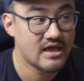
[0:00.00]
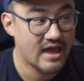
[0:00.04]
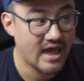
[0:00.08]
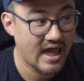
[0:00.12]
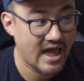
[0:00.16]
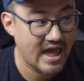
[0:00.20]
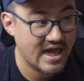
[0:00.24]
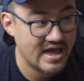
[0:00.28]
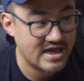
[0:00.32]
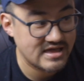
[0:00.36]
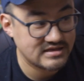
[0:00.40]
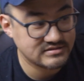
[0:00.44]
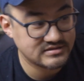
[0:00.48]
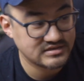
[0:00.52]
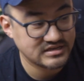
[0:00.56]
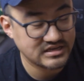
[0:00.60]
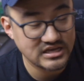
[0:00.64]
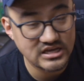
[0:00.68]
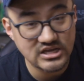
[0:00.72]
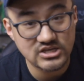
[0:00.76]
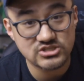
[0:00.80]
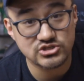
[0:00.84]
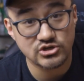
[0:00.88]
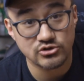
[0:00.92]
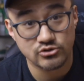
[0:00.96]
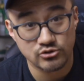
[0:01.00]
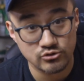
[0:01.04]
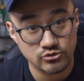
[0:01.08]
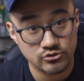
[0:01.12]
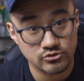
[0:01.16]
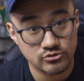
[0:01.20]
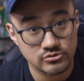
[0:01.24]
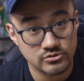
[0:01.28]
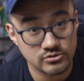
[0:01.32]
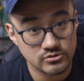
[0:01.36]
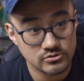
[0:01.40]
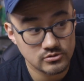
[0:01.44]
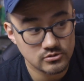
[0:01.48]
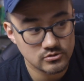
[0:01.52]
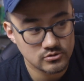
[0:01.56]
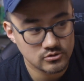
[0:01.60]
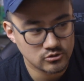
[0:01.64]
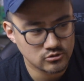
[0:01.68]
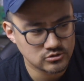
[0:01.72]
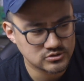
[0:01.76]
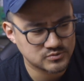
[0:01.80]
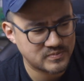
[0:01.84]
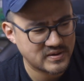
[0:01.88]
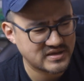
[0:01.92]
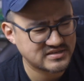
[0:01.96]
and Ijirude,
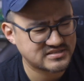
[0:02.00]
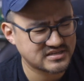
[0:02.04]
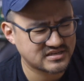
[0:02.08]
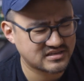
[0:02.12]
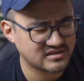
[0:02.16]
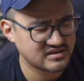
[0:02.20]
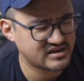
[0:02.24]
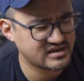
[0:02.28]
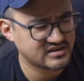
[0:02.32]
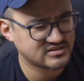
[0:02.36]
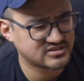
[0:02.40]
who's basically